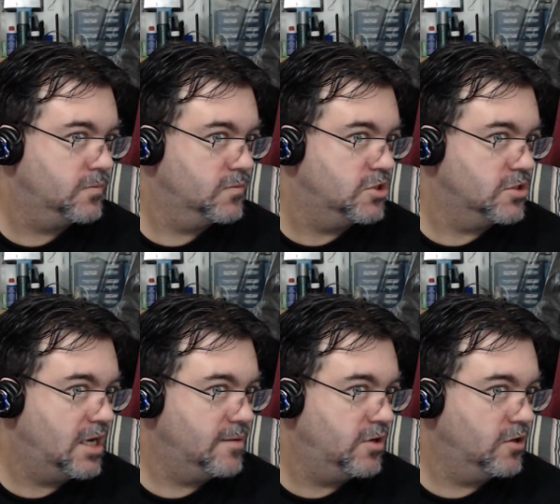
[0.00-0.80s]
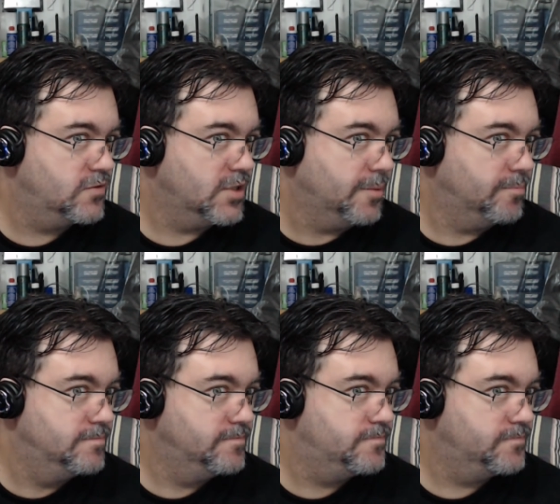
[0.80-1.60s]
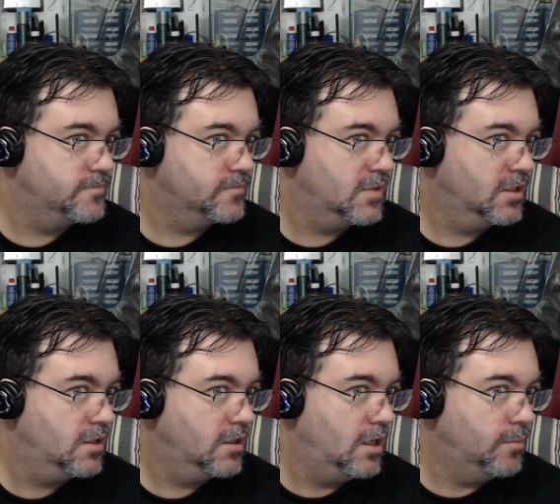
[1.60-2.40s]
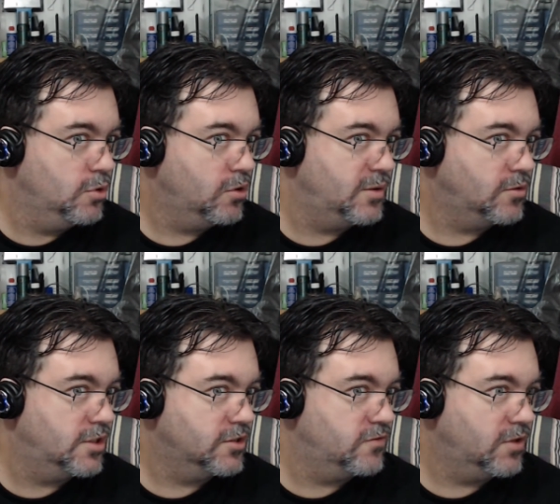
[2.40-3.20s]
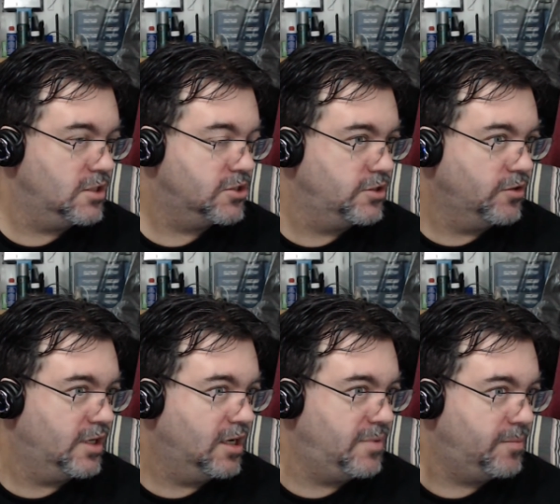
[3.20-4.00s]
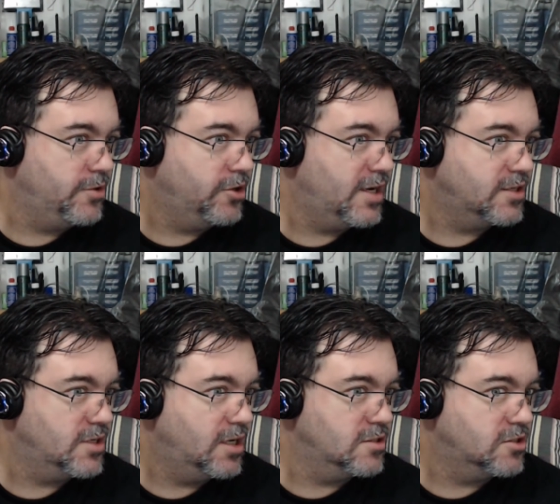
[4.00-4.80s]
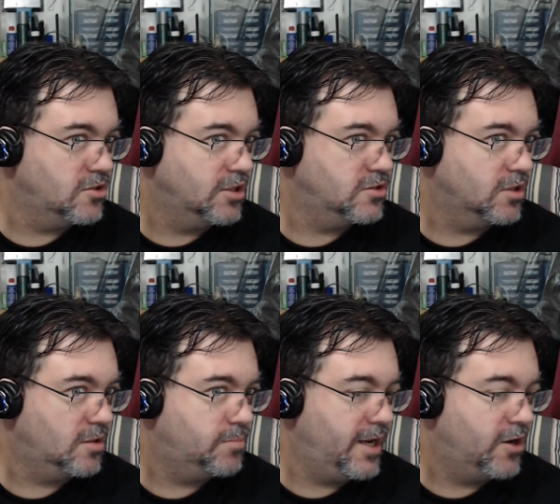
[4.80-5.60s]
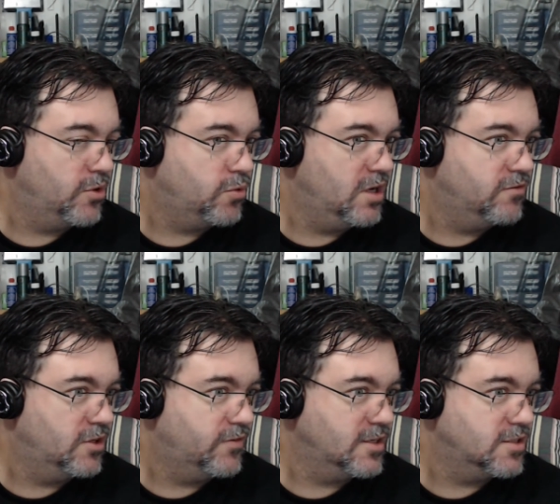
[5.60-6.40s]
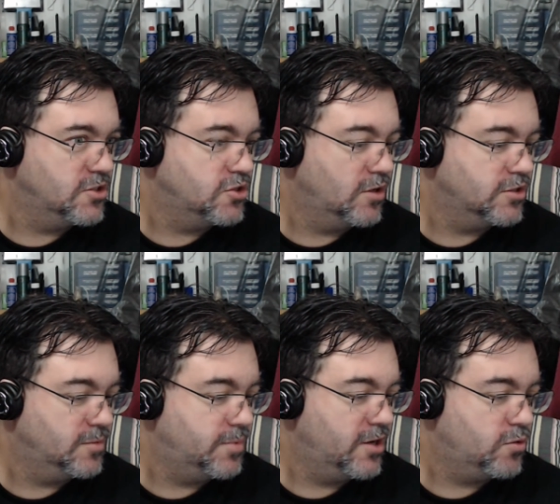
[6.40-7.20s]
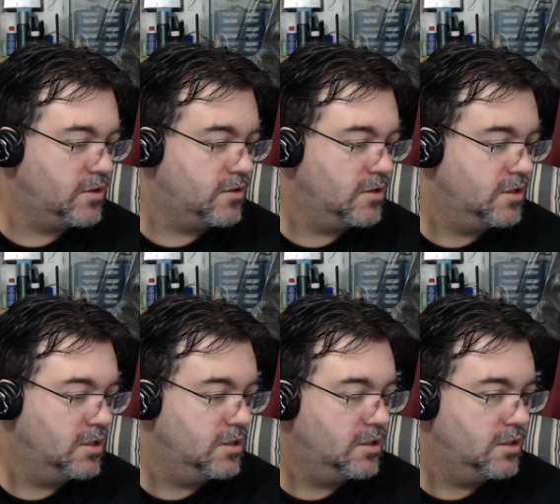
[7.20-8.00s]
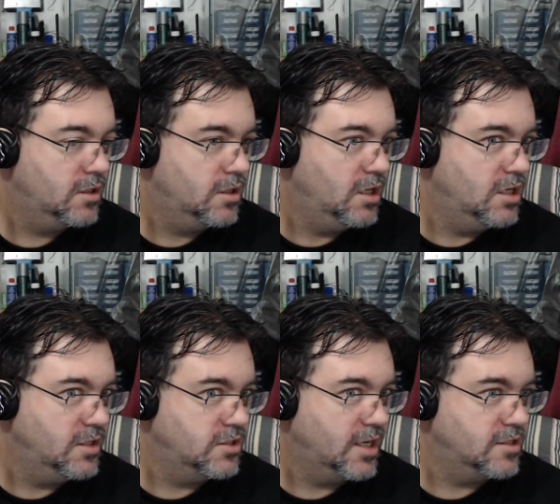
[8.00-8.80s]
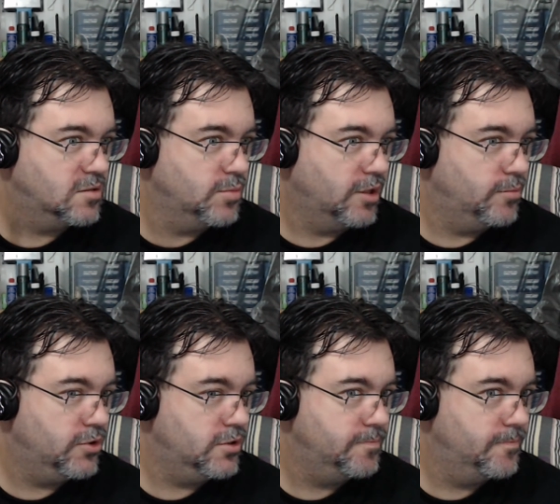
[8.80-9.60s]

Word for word: Which is that amount of time. A blue light will start to flash, you'll get a beep in your headset as it tries to pair with whatever device it is you're actually paired with. In this case it's my computer.